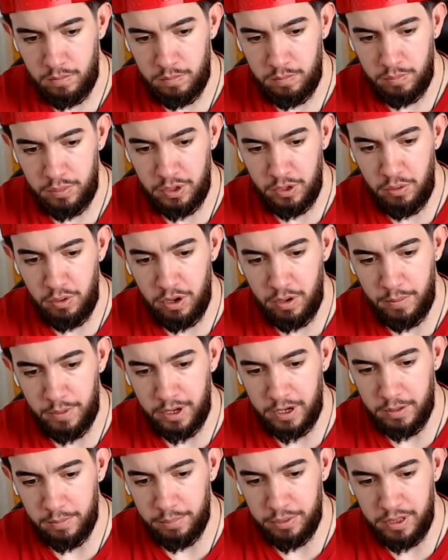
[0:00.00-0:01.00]
Perine
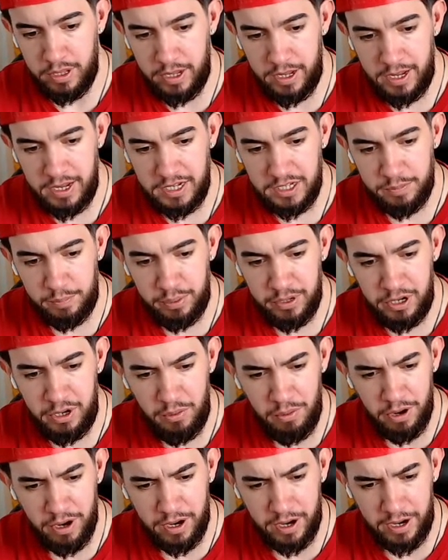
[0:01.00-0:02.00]
making plays.
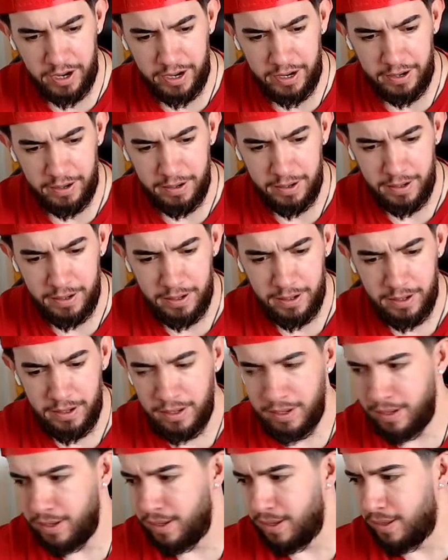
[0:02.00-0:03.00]
Perine.
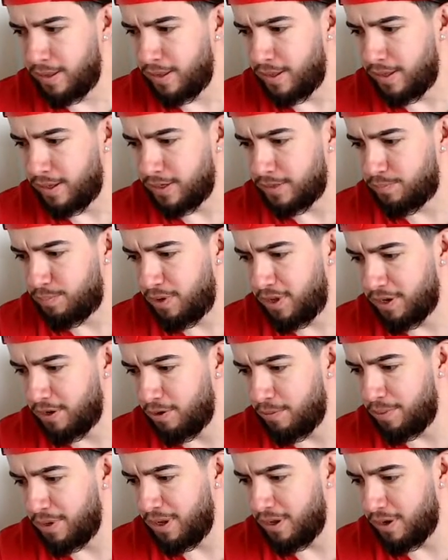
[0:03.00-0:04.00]
It's probably
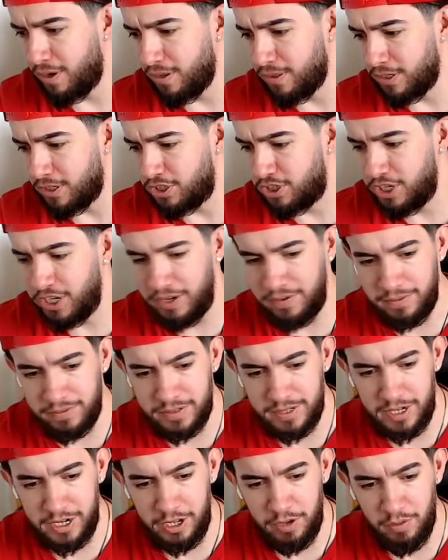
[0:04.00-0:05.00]
going to be on the Chiefs
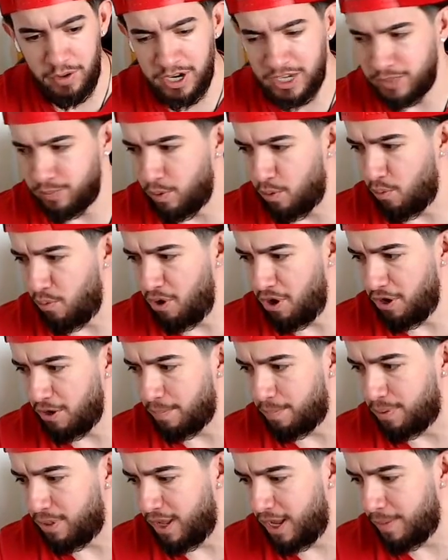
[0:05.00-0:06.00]
anyways, but what a
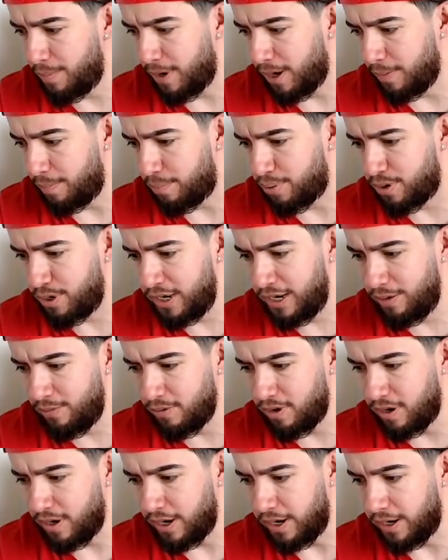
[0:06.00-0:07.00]
play by
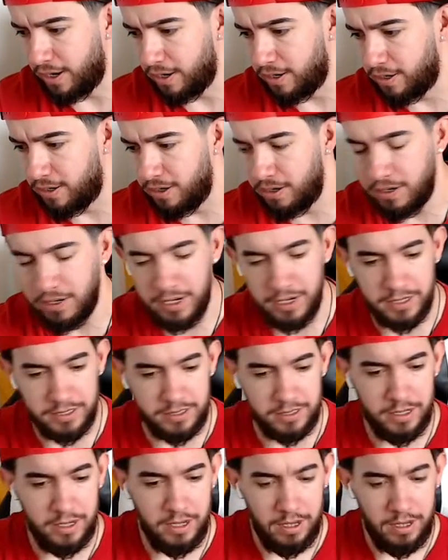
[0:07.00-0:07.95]
Perine. Goodness.